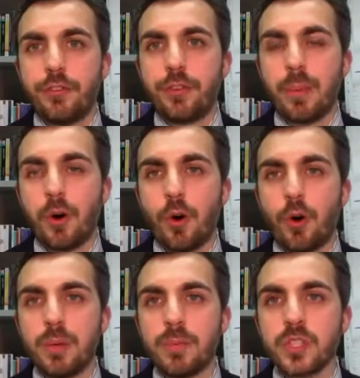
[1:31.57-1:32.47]
from
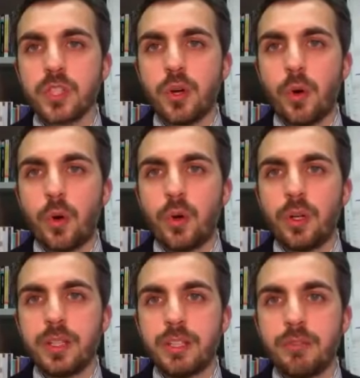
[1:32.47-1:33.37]
almost
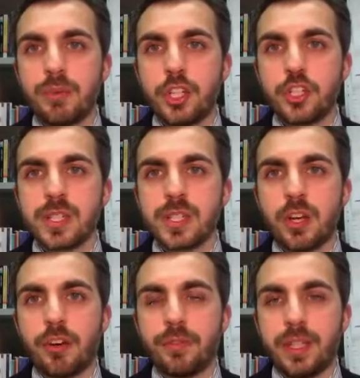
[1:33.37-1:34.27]
all the
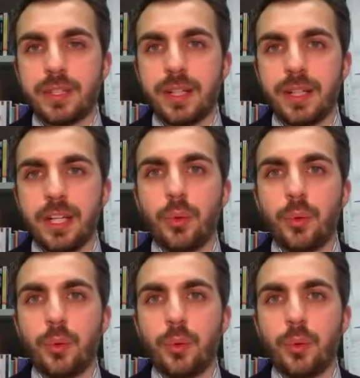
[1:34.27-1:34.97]
regions of Italy